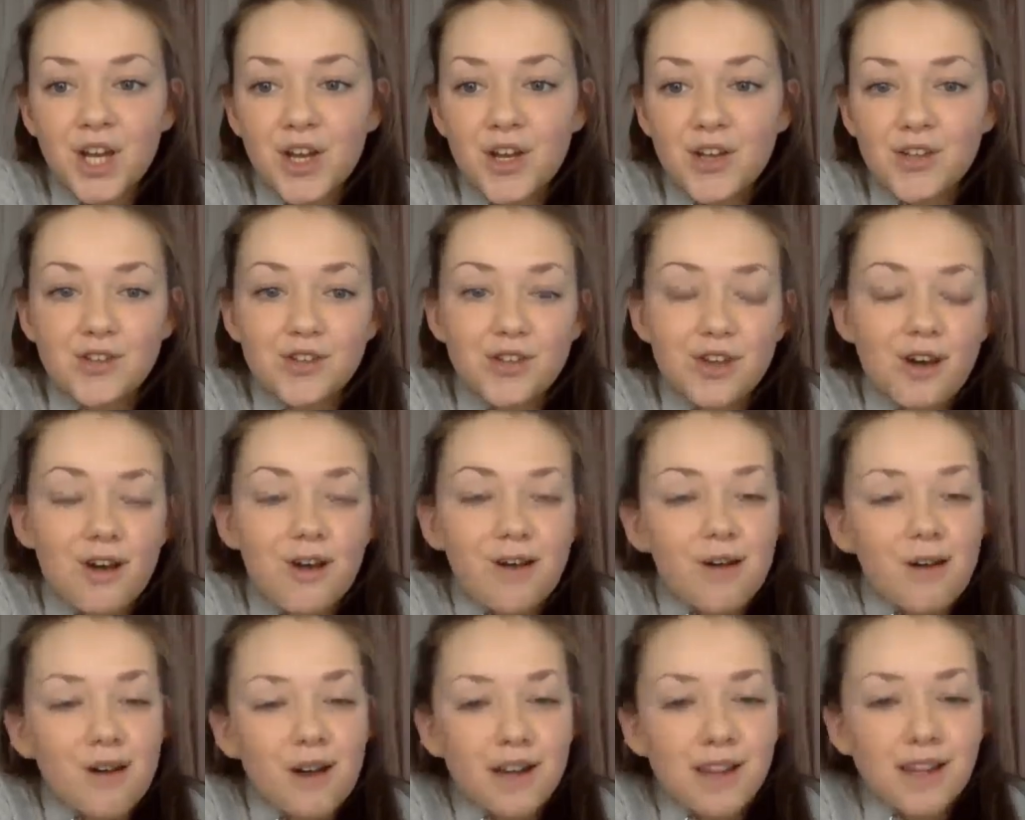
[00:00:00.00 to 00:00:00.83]

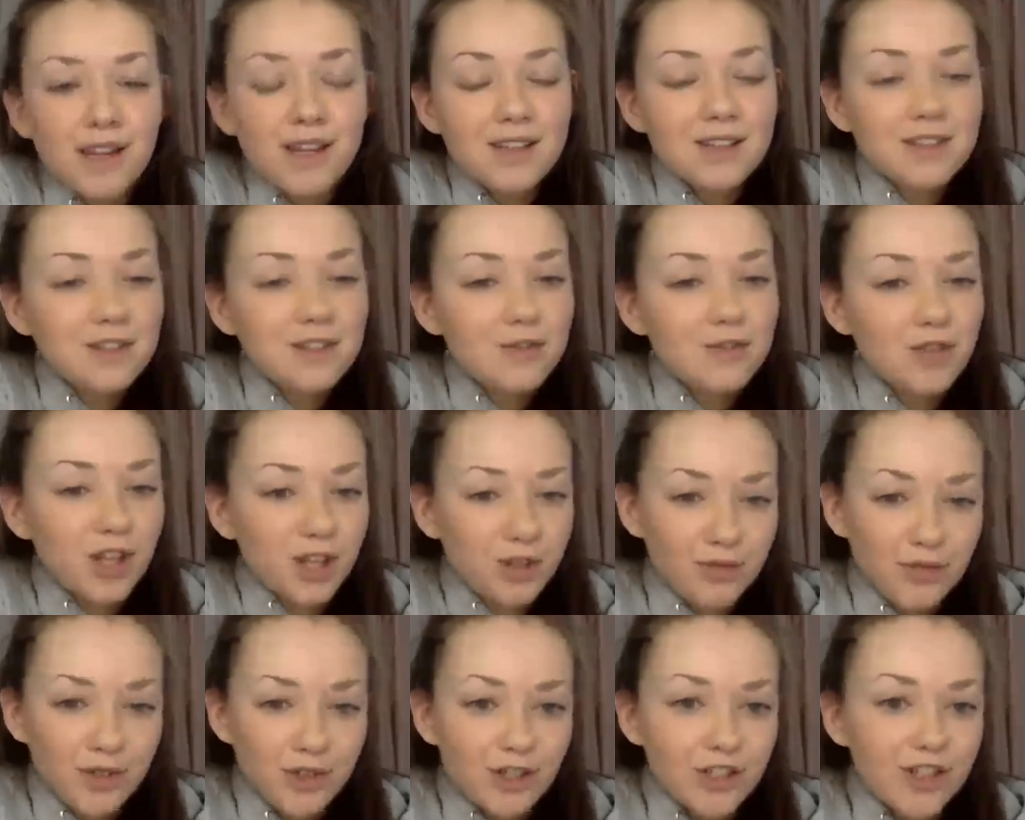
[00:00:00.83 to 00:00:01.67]
So that's
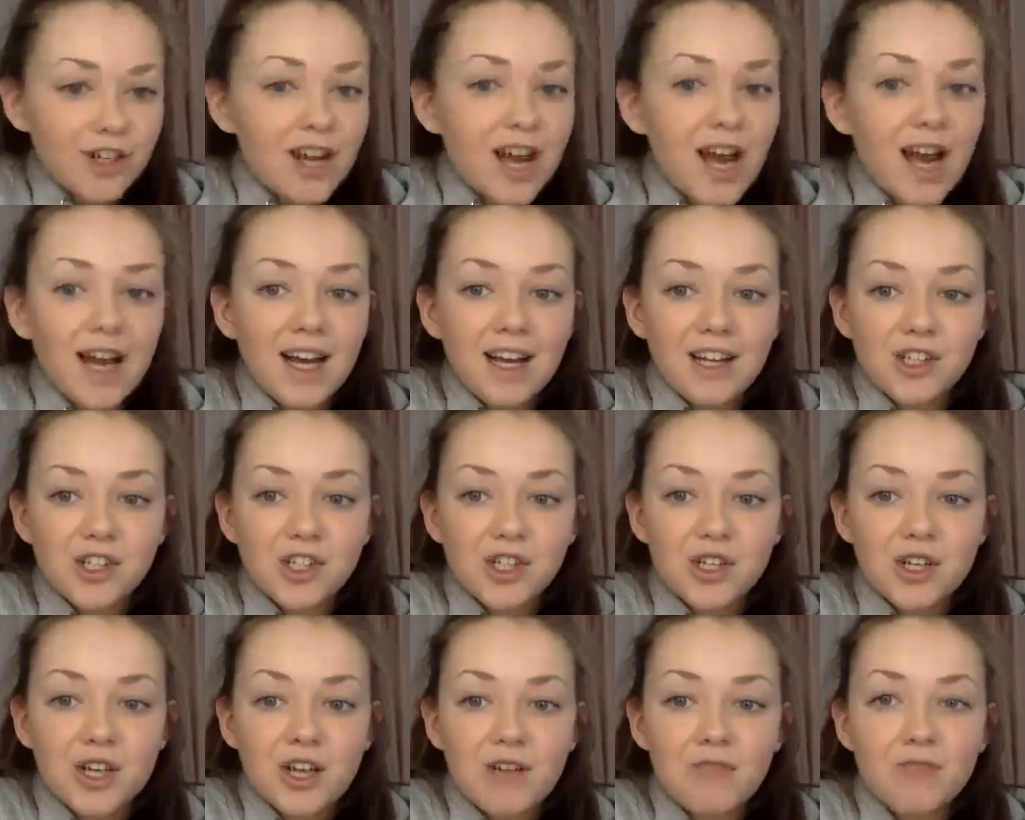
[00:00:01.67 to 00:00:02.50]
really fun. I
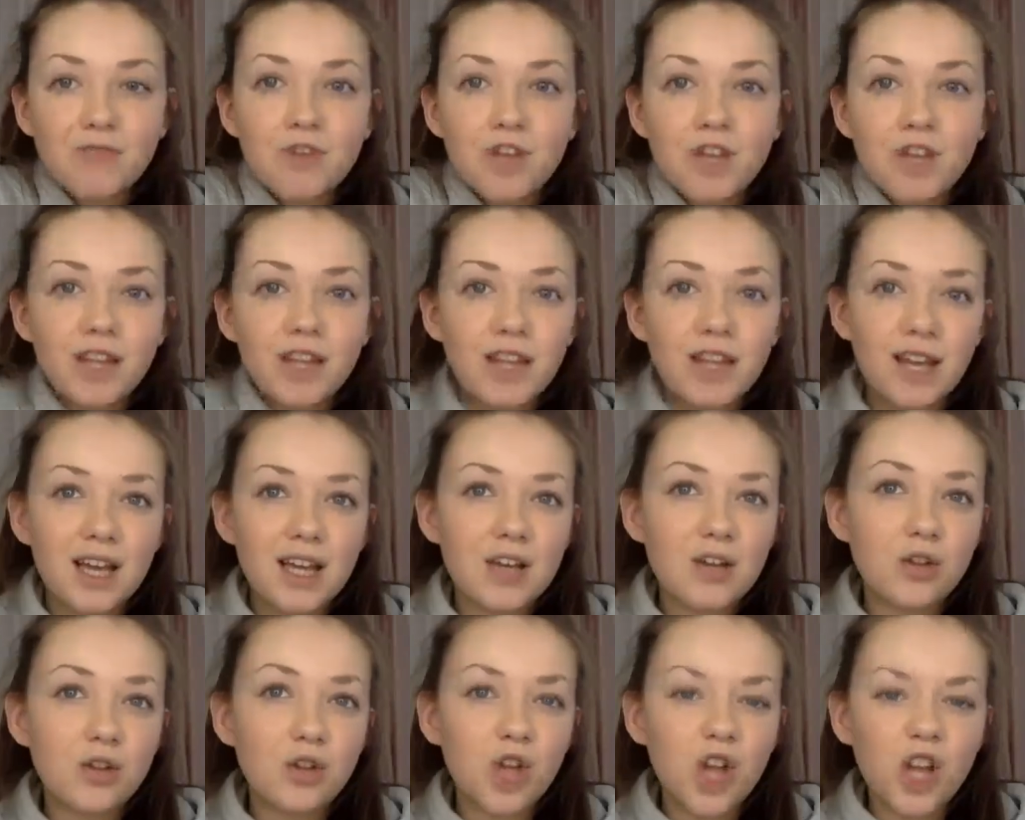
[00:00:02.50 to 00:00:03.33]
actually really like
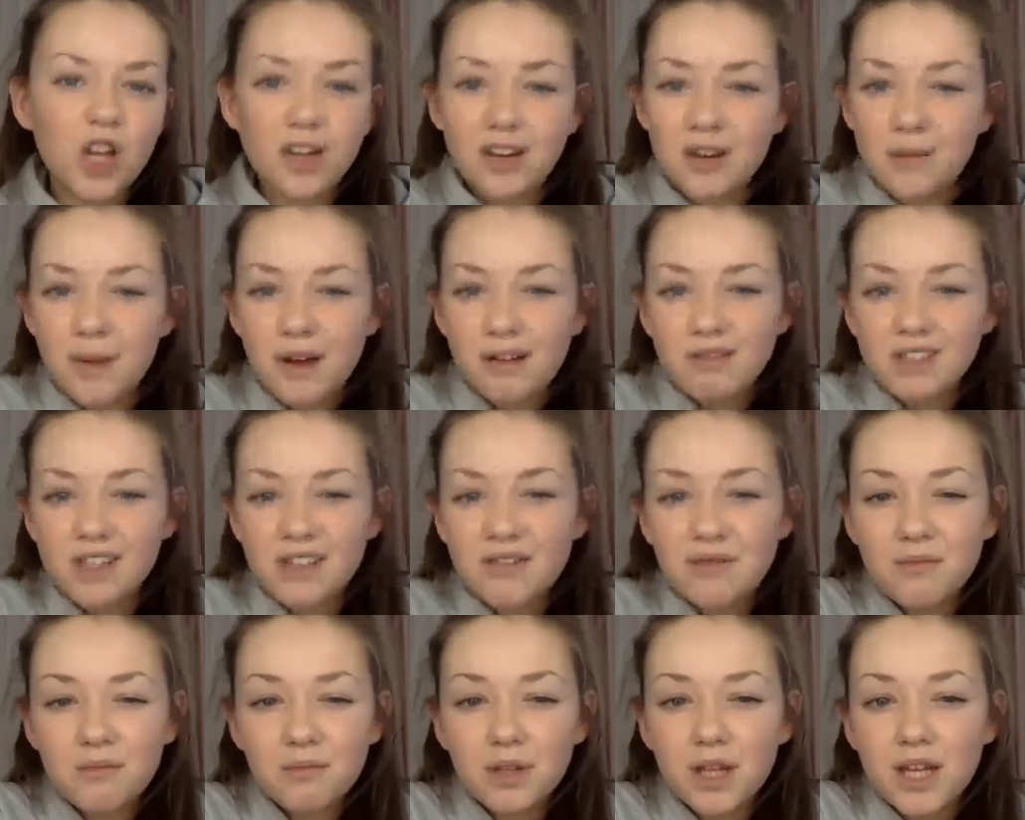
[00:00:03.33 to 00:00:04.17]
learning about
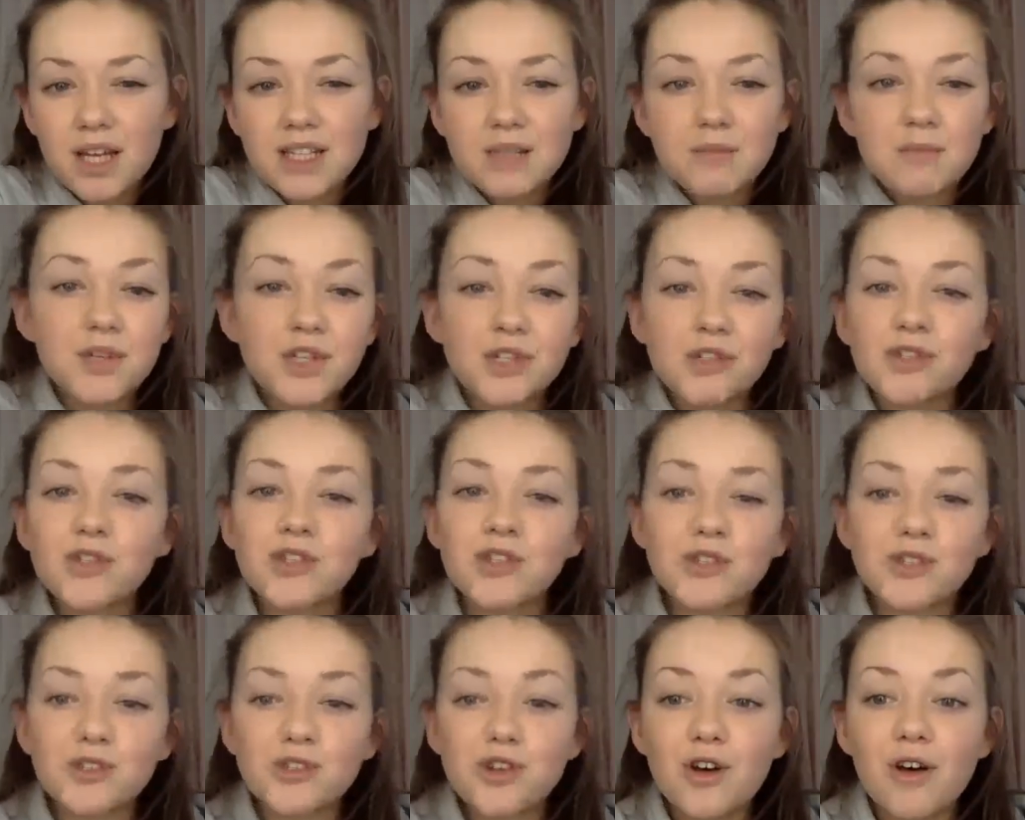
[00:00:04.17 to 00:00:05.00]
different plays and
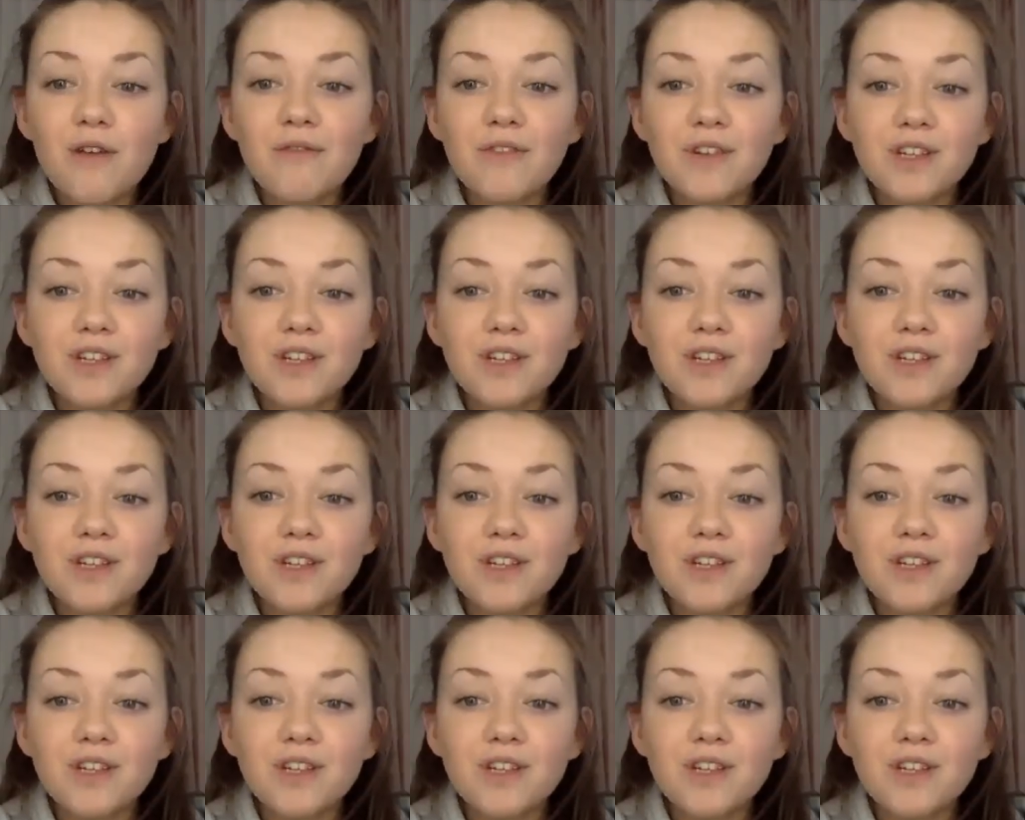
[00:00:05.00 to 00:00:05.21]
musicals and stuff,